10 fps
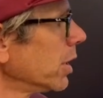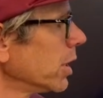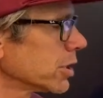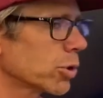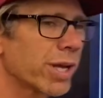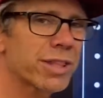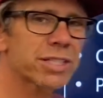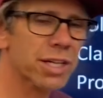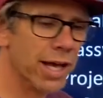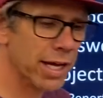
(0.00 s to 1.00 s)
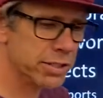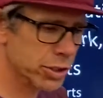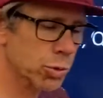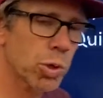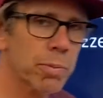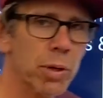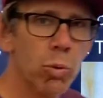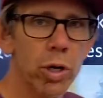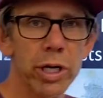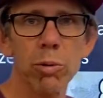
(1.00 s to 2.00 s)
So in this class, you will be
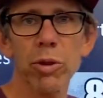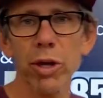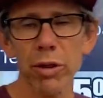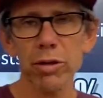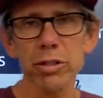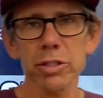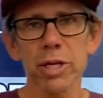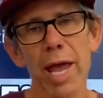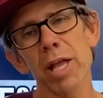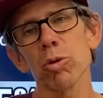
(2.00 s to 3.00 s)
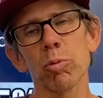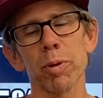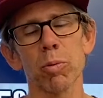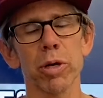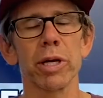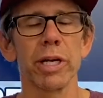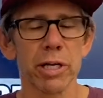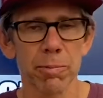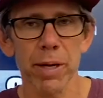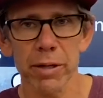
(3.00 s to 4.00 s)
working with others and you will be working
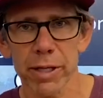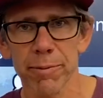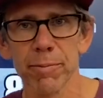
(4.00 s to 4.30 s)
independently.